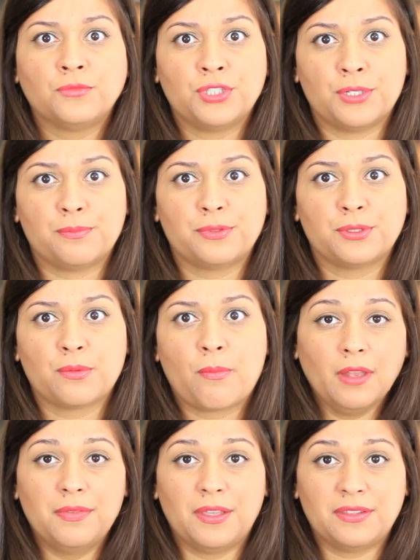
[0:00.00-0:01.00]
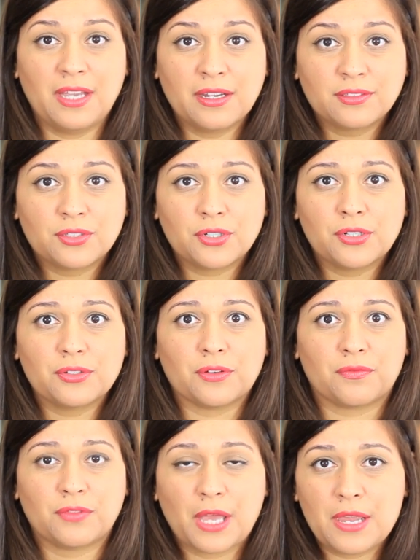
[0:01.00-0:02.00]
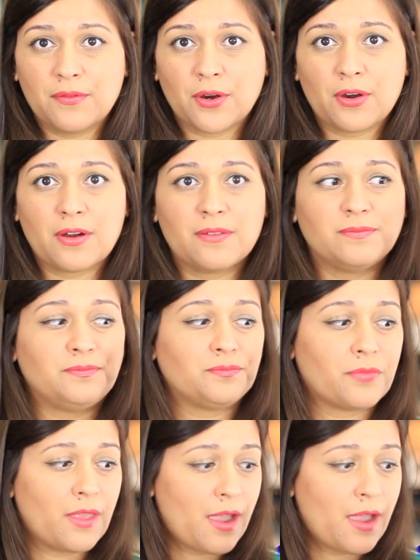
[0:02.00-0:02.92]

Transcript: chips. The texture, the flavor,